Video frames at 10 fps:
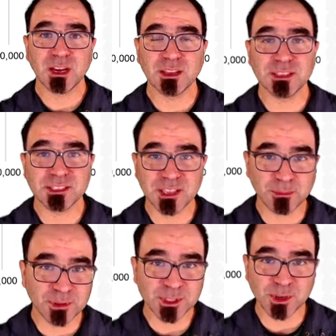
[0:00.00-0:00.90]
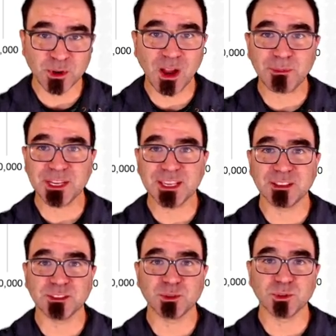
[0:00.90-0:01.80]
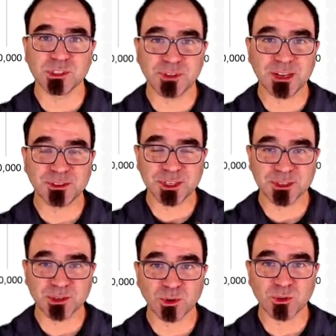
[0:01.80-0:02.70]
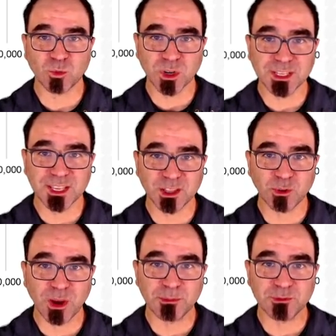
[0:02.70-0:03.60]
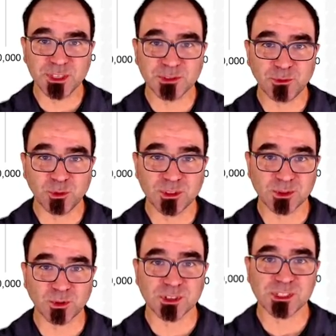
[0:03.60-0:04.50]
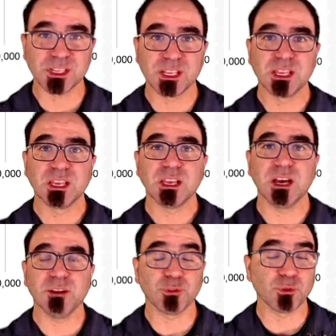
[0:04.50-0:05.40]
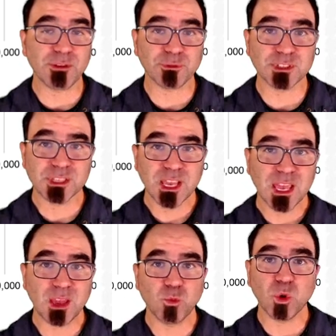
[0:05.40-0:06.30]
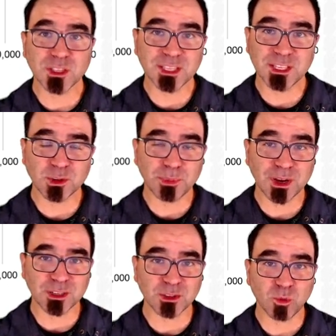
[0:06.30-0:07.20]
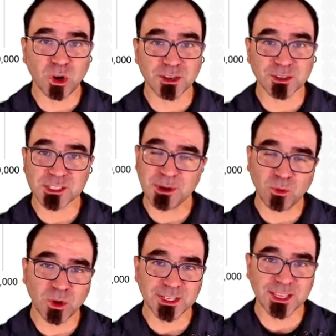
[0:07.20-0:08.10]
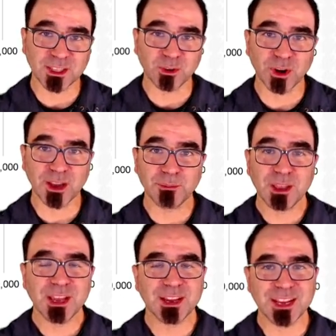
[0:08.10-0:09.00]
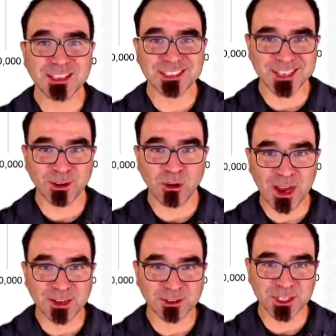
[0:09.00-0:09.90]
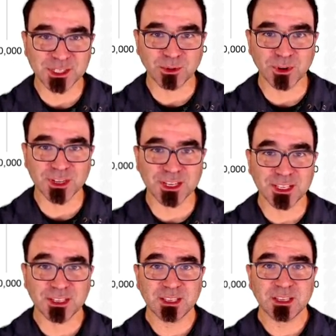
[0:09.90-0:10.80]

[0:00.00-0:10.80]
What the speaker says: These numbers show how many kilojoules of energy are stored in 1 kilogram of each food source. For reference, a 1 liter bottle of water is about 1 kilogram and has 0 energy stored in it,